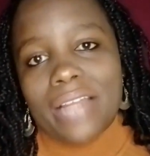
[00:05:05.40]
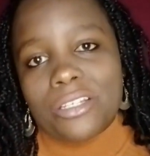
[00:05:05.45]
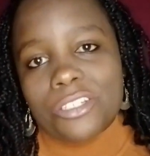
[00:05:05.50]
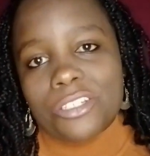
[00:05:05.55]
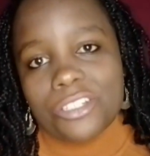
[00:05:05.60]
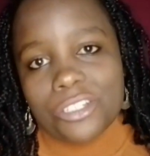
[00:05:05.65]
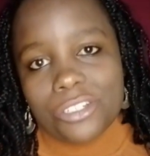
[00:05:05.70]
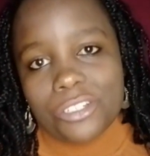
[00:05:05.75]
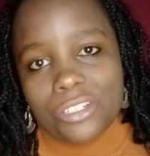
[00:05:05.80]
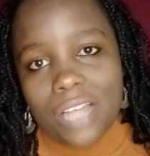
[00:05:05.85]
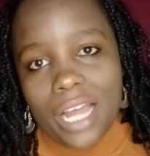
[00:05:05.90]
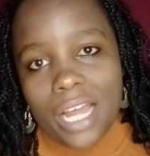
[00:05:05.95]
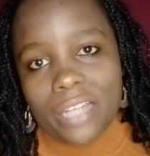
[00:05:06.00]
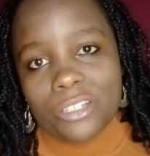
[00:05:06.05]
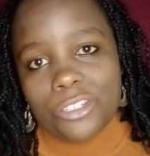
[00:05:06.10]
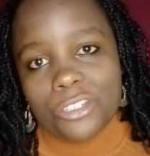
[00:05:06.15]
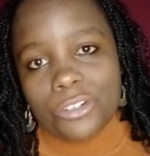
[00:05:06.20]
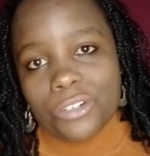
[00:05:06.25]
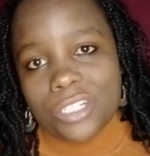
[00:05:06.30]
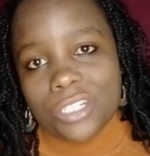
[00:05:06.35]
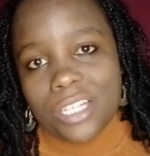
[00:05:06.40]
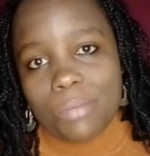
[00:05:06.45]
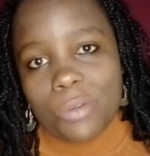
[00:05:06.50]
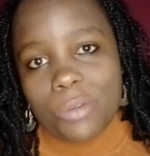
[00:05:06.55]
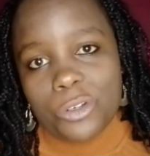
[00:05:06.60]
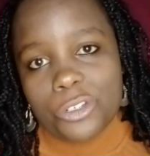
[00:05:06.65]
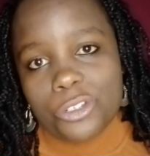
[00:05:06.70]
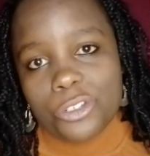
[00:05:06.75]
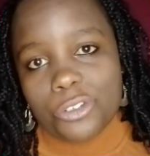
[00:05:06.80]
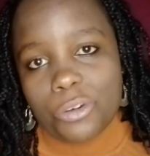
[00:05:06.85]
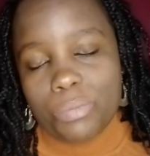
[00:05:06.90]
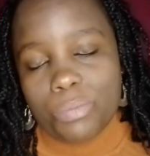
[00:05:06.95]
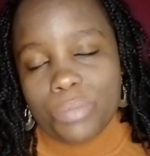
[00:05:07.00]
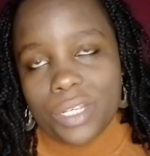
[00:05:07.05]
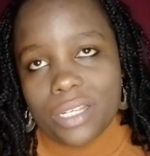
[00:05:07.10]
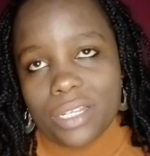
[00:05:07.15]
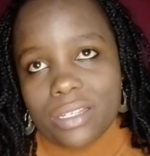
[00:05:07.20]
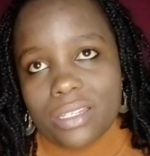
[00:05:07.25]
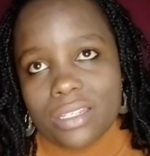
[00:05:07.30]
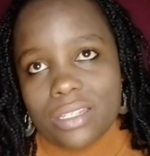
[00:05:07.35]
untalked about
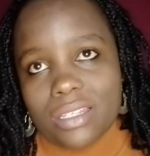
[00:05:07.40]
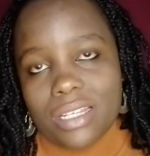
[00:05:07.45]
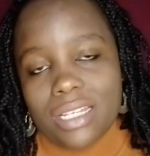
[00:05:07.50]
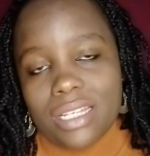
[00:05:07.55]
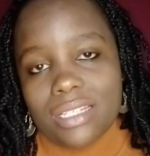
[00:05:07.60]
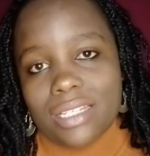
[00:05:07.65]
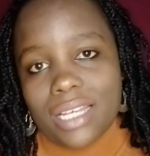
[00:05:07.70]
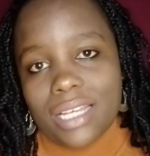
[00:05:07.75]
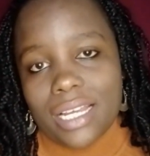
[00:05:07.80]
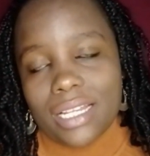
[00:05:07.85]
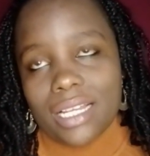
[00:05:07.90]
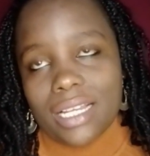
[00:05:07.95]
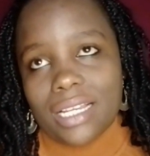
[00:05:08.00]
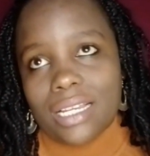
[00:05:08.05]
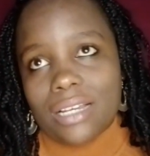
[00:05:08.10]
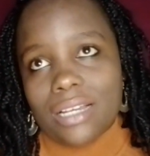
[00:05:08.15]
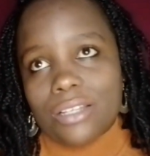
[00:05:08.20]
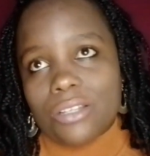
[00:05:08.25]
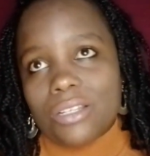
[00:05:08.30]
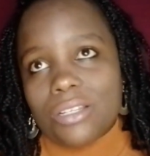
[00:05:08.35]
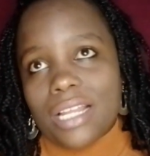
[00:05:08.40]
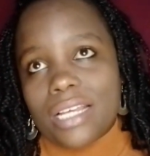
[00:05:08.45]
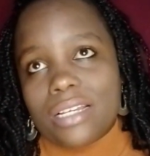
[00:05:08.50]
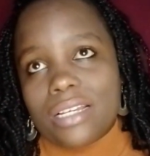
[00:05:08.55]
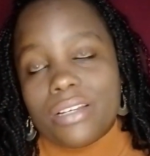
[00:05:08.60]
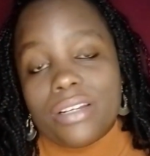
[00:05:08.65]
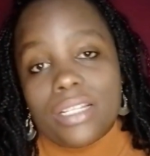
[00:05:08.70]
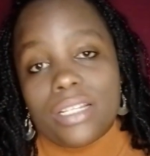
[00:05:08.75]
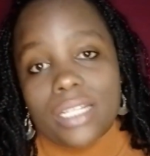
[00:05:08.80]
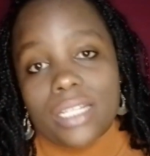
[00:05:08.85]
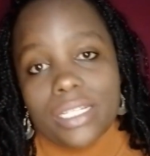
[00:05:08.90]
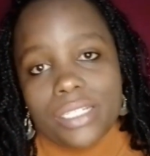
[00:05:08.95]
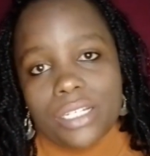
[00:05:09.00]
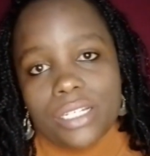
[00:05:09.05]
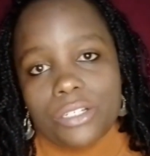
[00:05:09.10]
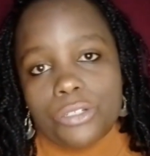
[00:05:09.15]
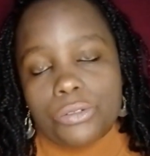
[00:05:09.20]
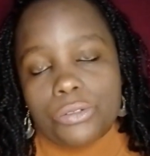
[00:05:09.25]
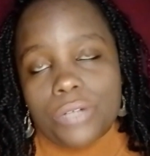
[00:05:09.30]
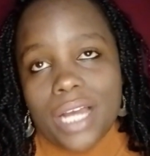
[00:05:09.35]
topics in Kenya, like
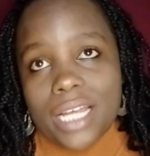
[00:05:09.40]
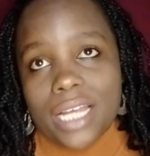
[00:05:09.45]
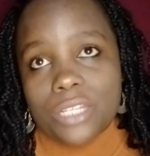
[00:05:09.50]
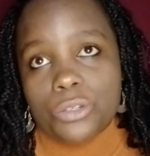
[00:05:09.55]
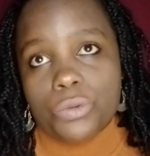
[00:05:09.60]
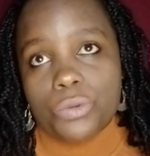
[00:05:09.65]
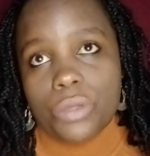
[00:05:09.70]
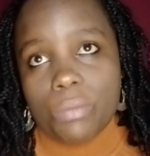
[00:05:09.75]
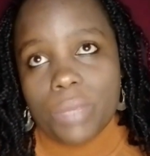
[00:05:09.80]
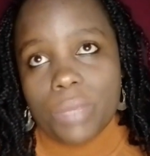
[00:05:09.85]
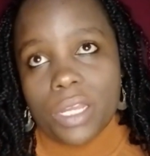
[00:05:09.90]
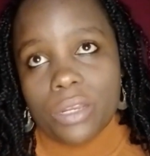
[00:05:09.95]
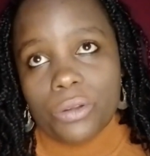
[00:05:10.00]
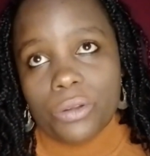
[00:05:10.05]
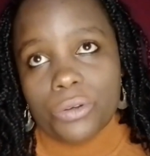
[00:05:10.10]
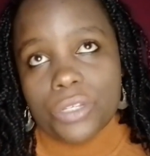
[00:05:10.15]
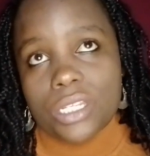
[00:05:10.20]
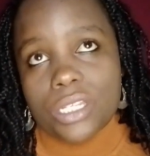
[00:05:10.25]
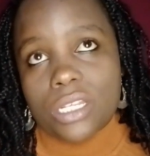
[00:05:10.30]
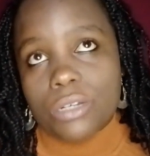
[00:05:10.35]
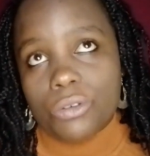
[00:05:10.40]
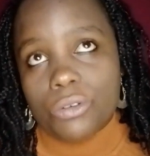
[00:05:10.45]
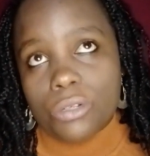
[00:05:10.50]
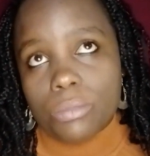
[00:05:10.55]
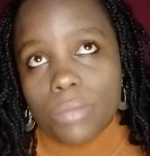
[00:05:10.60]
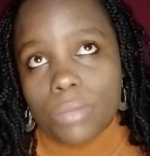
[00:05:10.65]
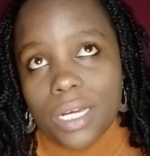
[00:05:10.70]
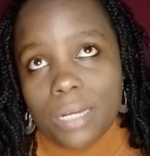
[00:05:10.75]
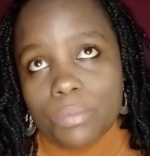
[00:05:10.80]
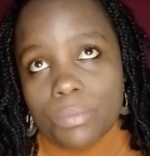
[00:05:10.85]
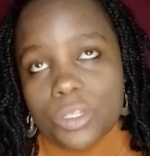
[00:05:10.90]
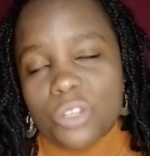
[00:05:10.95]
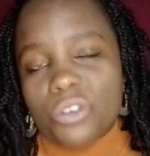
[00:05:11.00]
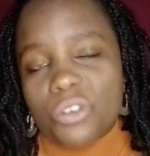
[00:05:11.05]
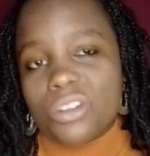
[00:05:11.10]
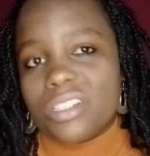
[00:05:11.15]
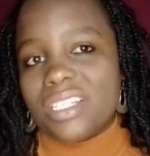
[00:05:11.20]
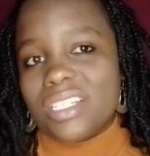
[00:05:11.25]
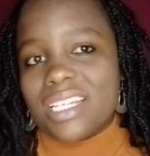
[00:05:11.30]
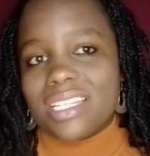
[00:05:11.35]
relating to us women or single
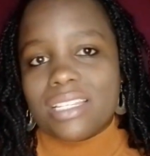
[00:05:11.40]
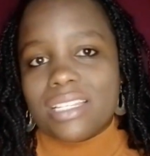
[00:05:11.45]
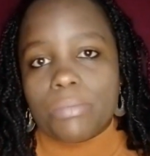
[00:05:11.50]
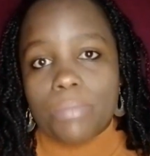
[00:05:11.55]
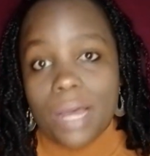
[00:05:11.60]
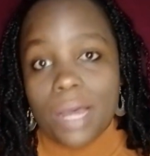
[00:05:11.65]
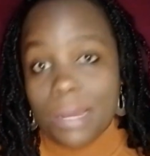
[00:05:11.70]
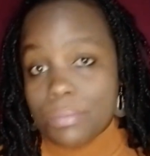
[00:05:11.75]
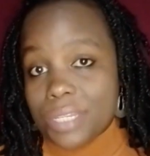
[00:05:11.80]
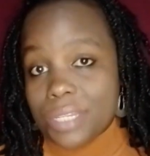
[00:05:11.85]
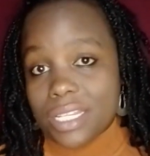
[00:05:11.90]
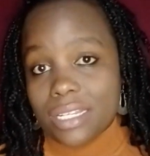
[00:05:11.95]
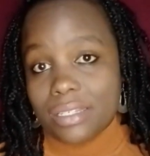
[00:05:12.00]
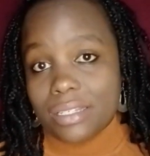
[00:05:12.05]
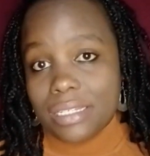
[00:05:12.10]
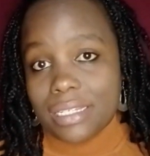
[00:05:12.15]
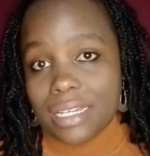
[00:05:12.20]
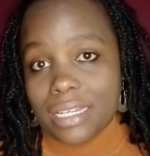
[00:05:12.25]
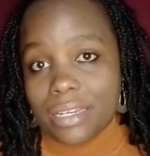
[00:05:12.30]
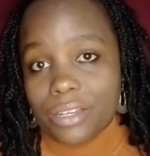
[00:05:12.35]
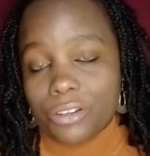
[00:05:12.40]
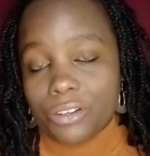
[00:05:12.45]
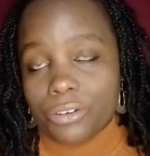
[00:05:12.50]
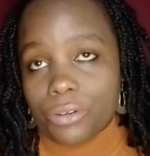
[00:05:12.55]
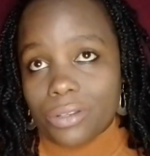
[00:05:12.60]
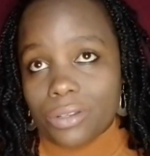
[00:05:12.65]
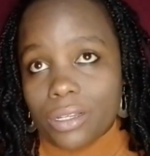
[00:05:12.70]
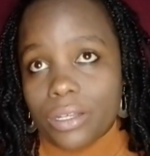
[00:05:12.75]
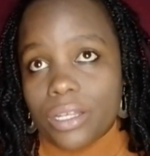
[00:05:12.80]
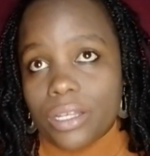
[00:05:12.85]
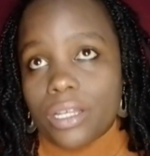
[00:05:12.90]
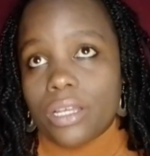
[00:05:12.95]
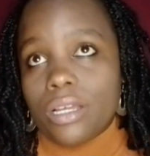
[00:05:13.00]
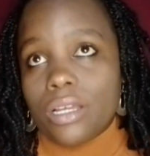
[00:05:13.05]
moms or just moms in general.